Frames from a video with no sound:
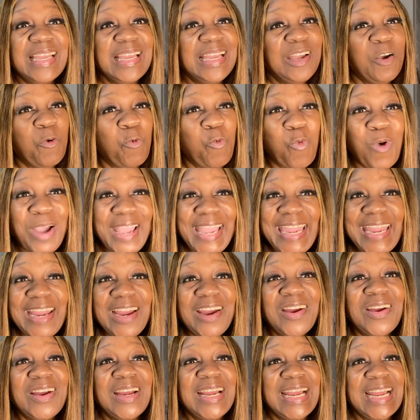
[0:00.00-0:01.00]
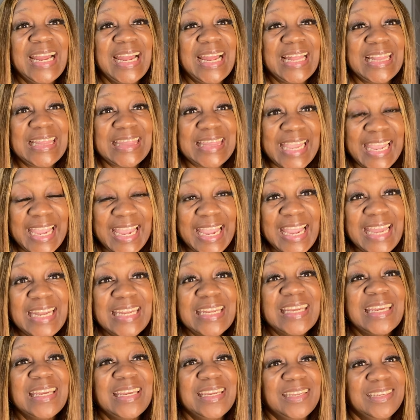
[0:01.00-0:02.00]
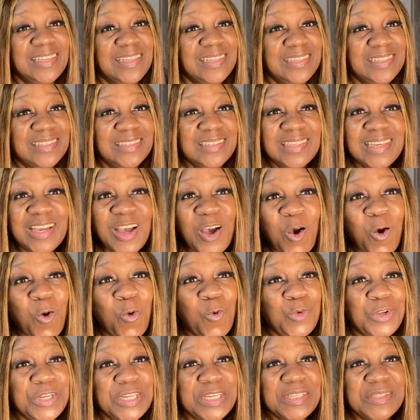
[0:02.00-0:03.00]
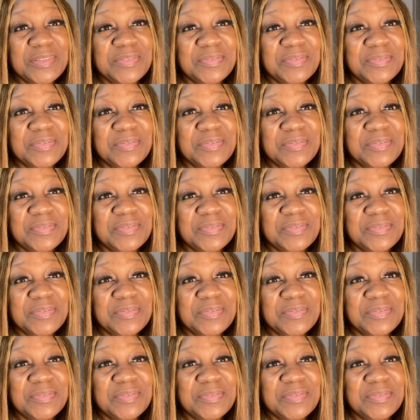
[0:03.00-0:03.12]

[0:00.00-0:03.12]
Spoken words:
wear that coat,